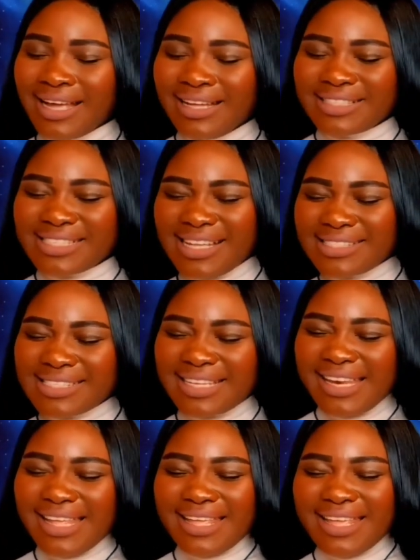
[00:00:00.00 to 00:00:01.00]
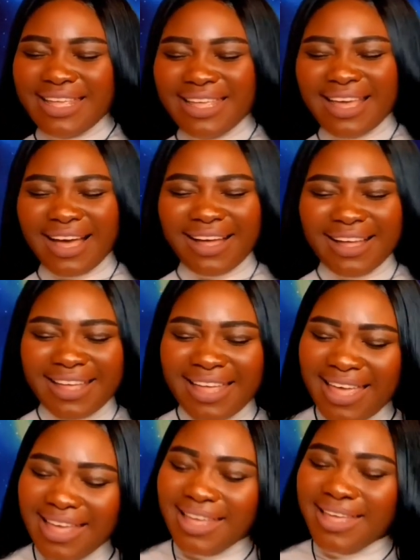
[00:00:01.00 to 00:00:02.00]
Tanzania,
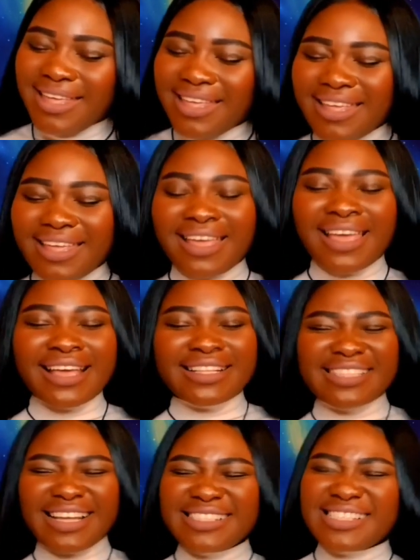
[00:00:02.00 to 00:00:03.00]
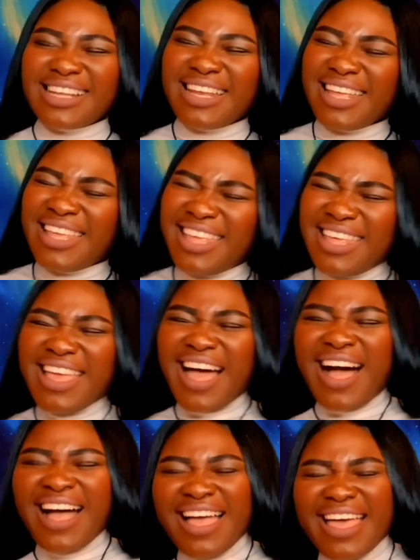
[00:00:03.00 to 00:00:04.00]
hey. Tanzania,
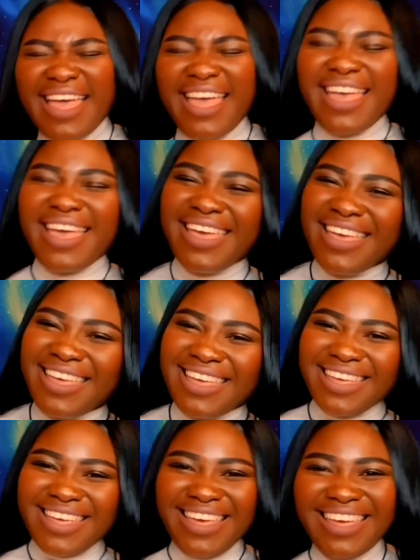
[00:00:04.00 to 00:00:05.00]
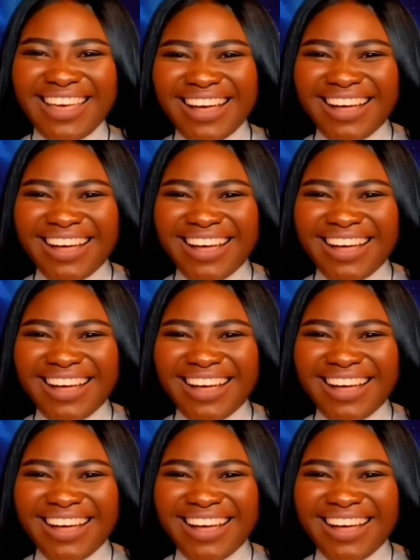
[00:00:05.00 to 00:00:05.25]
hey.